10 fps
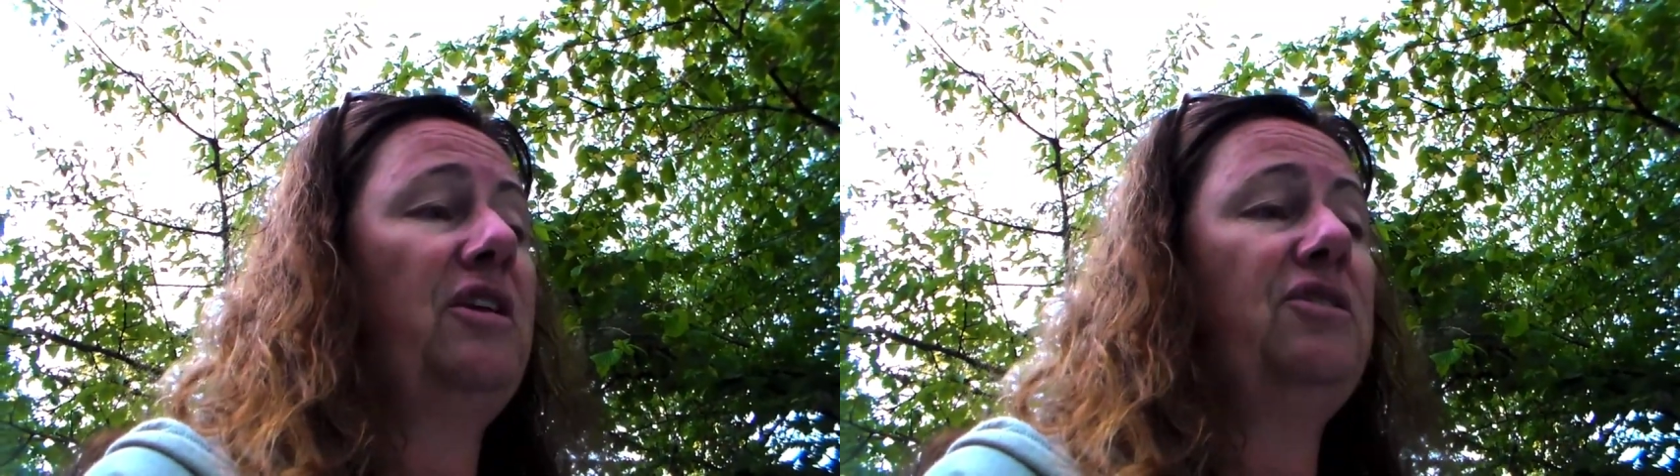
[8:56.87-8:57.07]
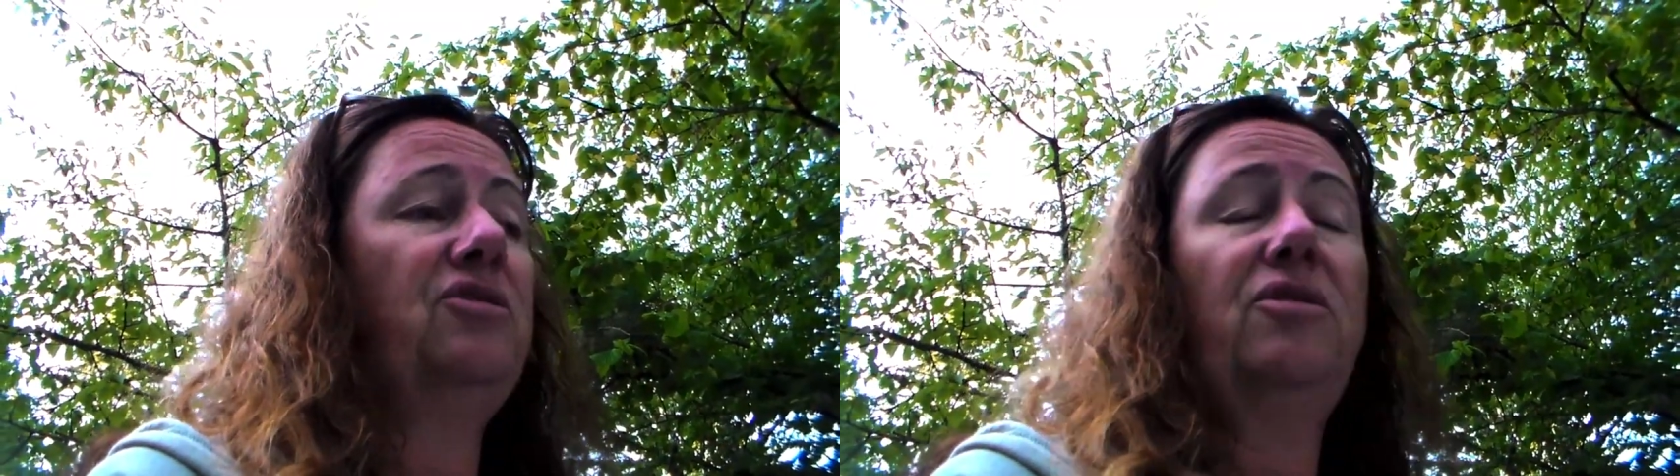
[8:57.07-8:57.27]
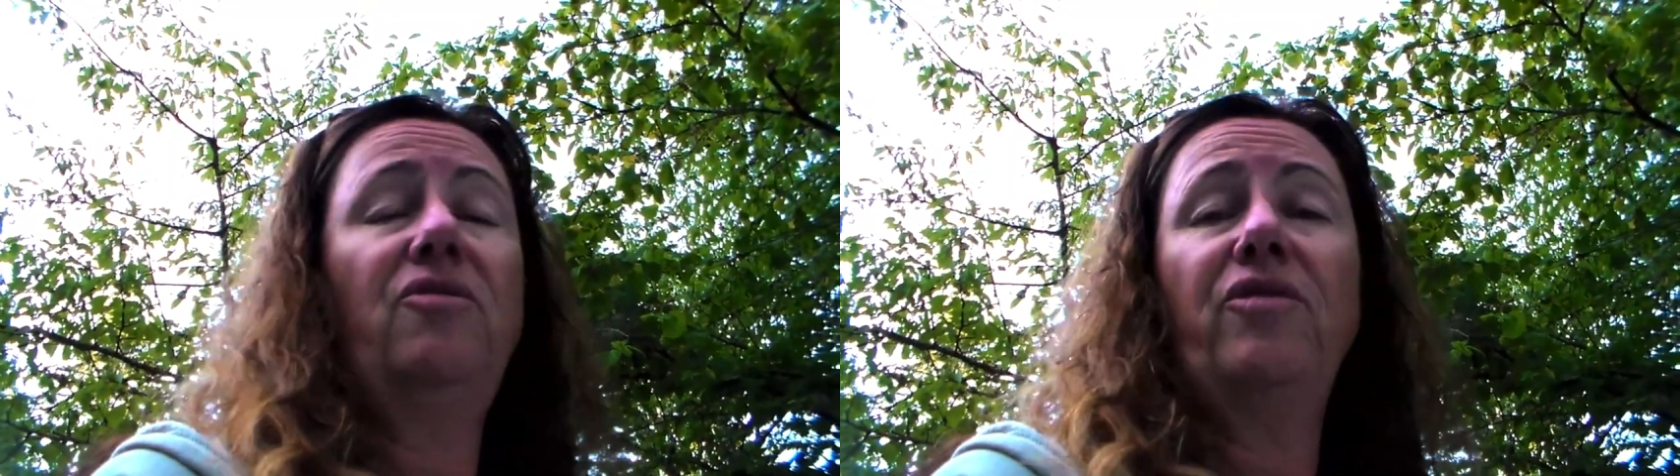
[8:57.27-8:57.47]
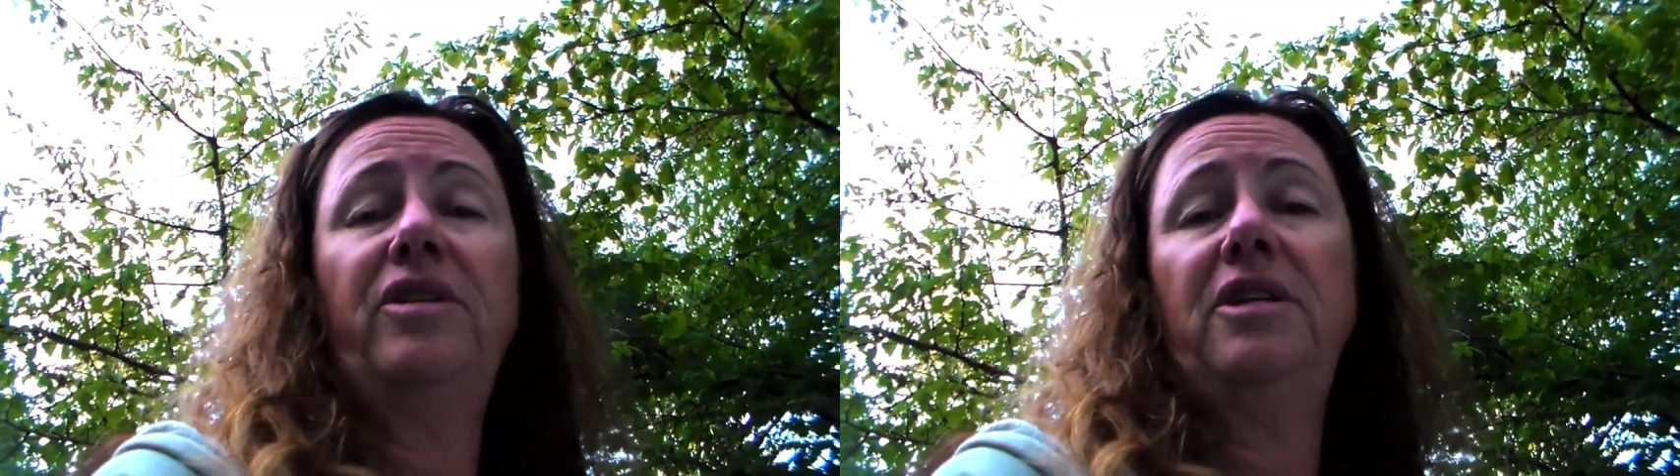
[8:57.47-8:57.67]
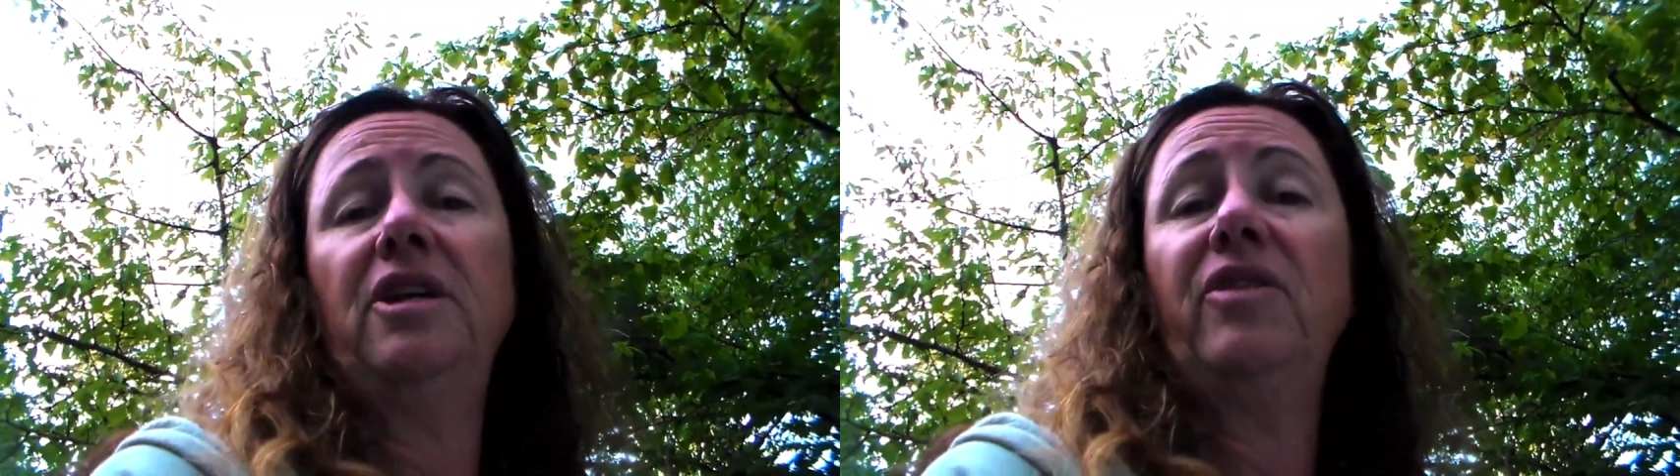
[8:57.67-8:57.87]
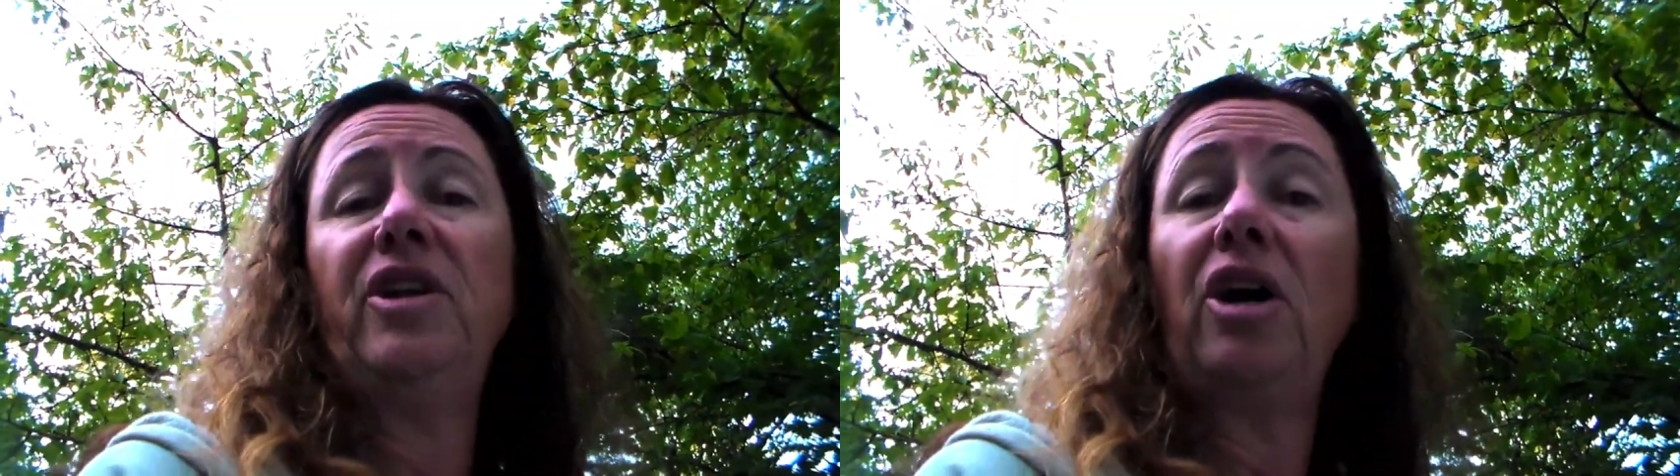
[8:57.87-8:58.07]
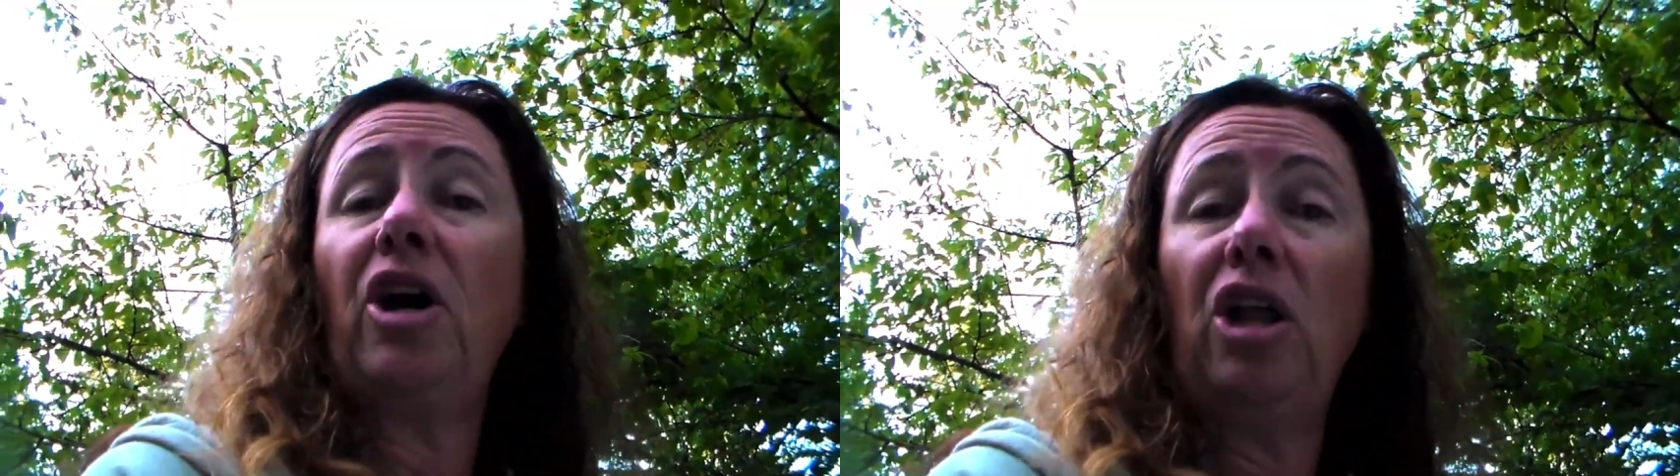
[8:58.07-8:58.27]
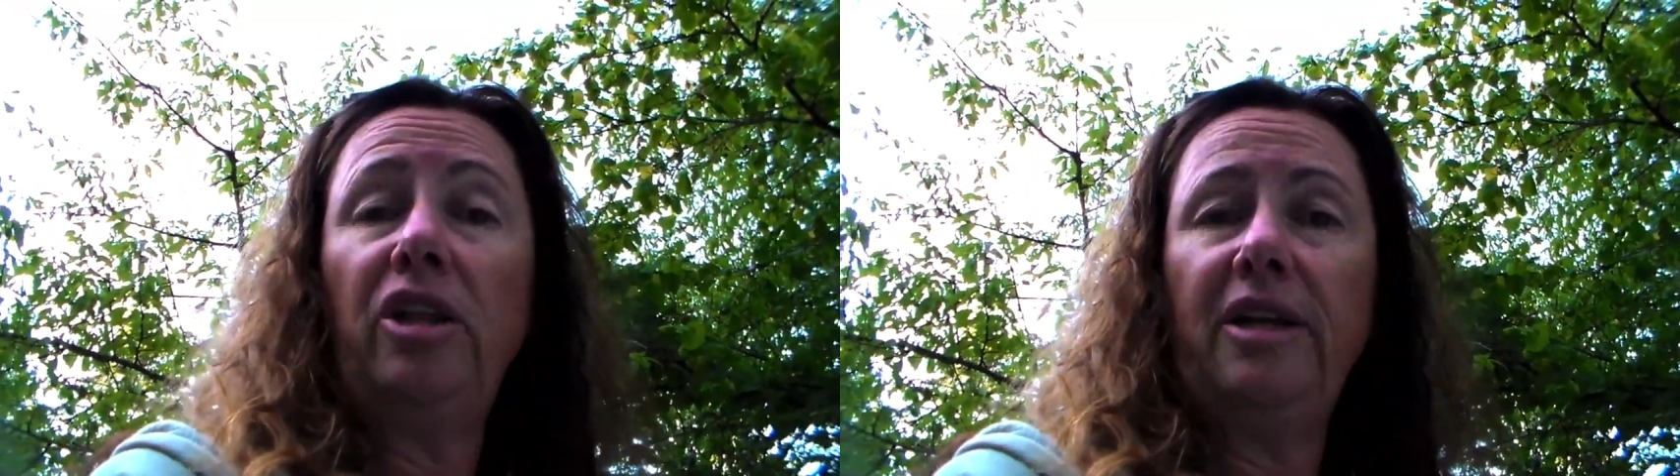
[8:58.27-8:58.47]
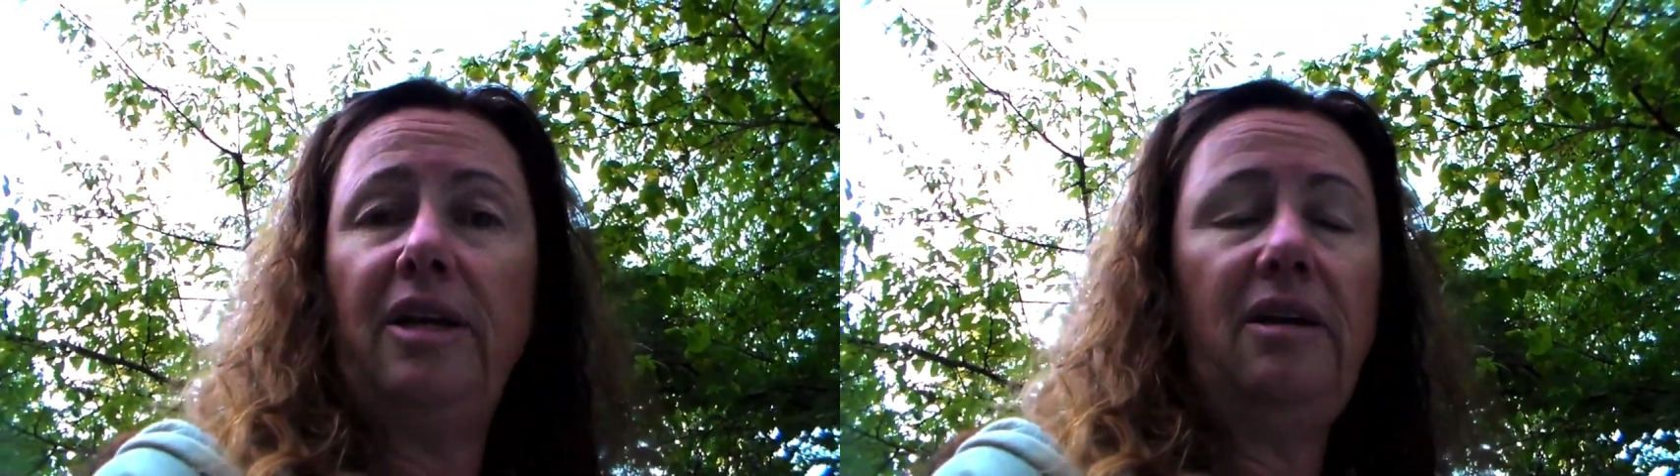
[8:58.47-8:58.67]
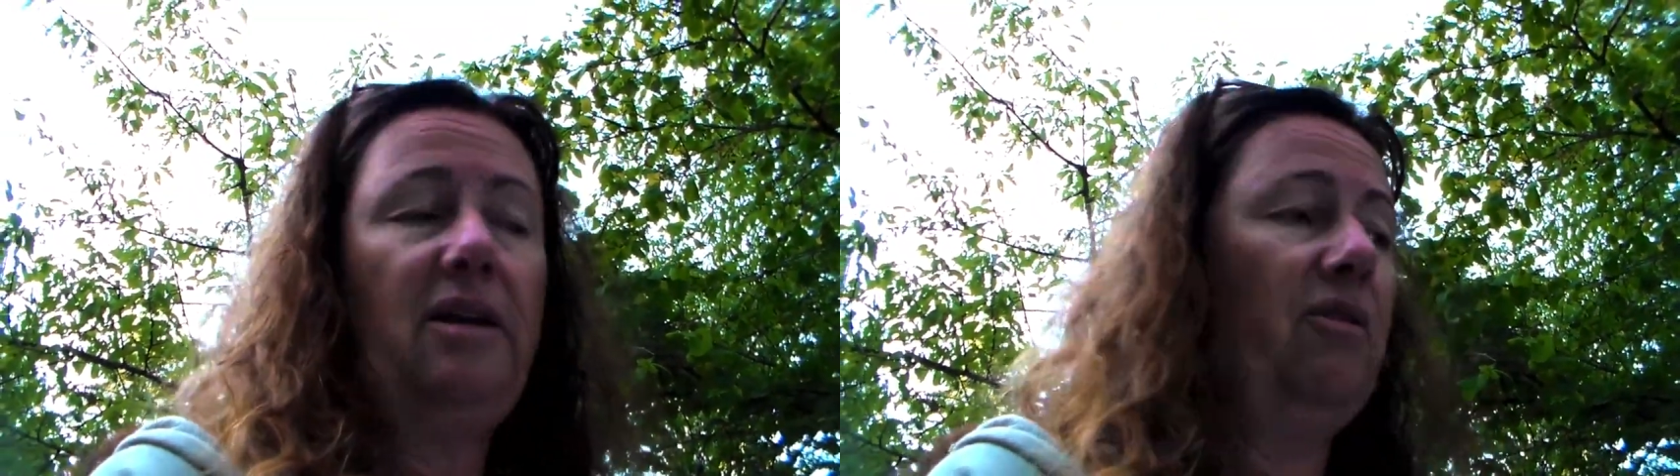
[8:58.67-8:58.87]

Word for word: and uncertain frontier of a young colony